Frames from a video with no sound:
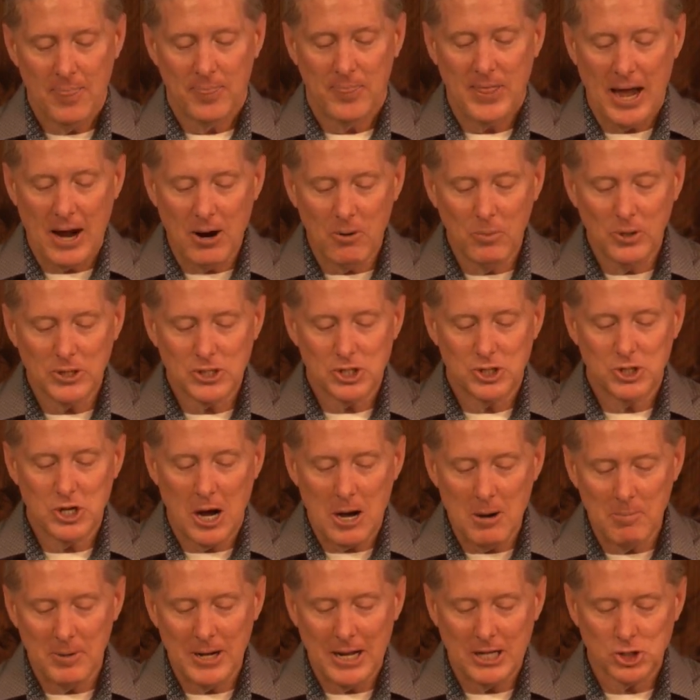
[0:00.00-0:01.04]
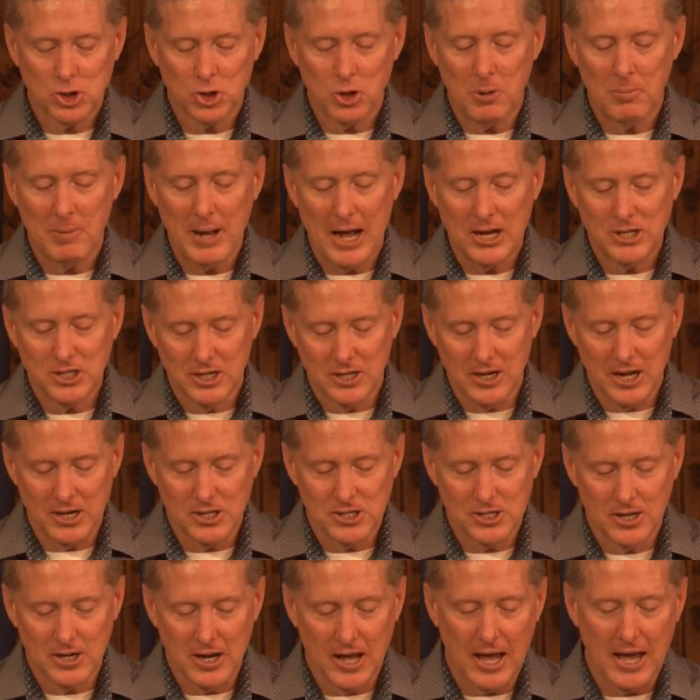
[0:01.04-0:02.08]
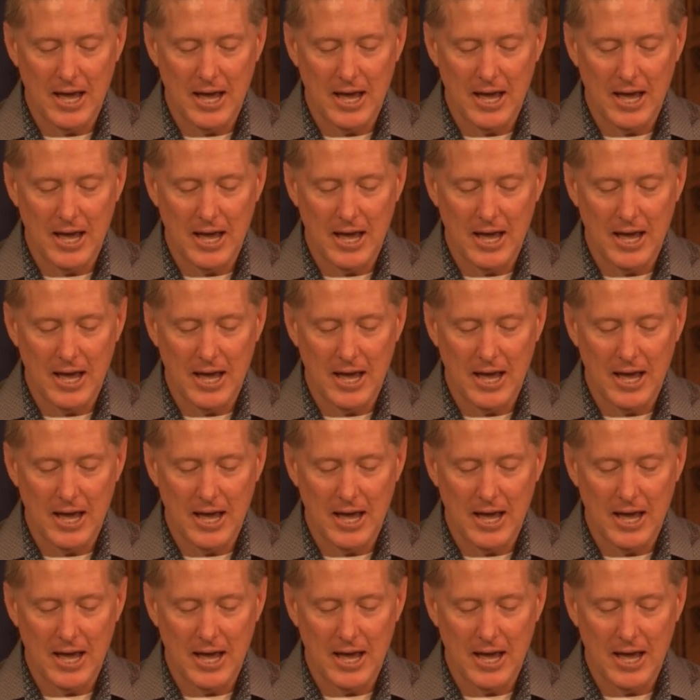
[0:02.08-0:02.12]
That which dominates our imagination